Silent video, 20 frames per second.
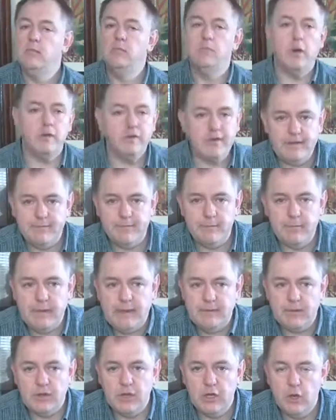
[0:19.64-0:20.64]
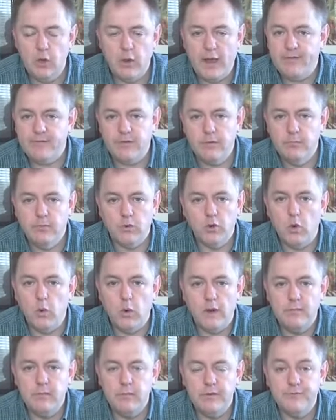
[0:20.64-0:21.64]
Mostly from people who haven't bought
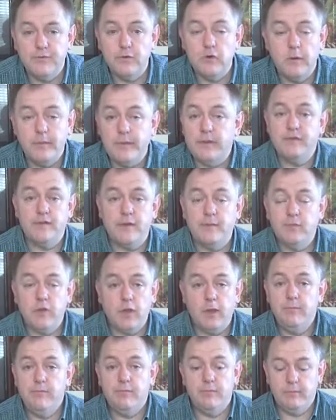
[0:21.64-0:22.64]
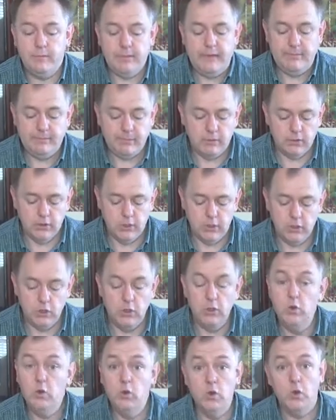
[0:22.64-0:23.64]
one before, but sometimes from people
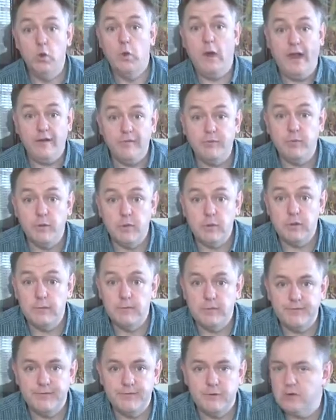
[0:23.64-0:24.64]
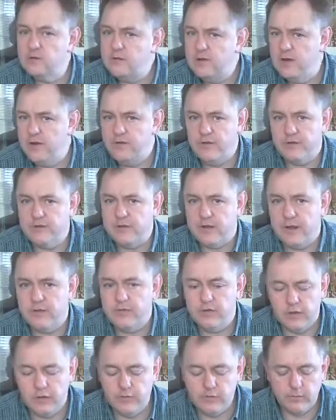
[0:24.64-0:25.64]
who have bought them before and are just
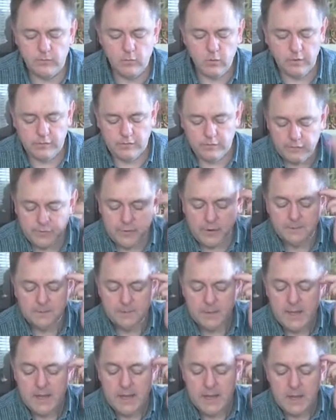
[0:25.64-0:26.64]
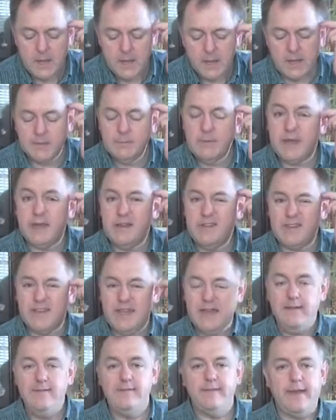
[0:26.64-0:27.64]
asking some questions. So I'm going to
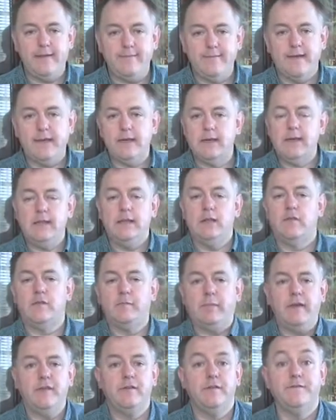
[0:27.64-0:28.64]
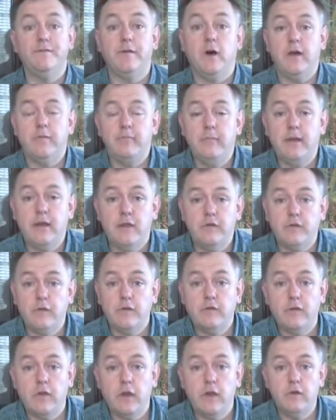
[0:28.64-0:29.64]
endeavour in the space of 5 minutes
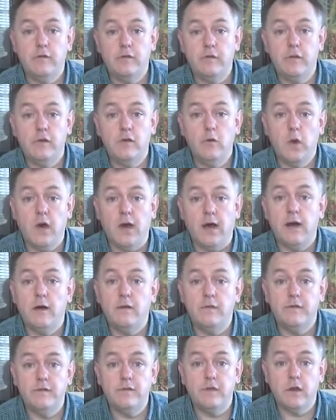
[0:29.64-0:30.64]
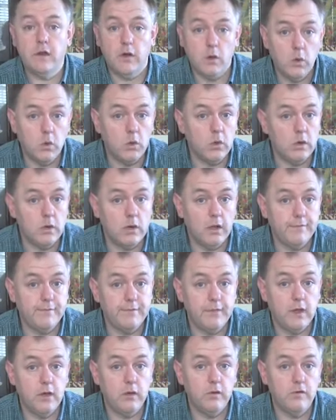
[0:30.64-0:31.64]
or so to answer all
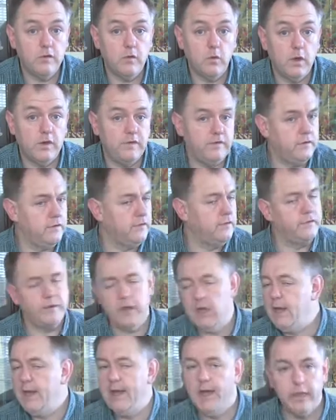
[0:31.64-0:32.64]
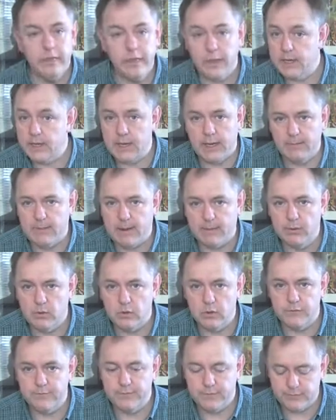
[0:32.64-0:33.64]
of those questions that come up
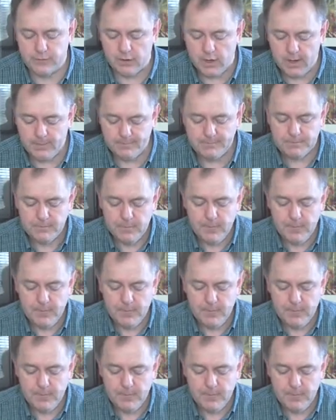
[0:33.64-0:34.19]
all of the time.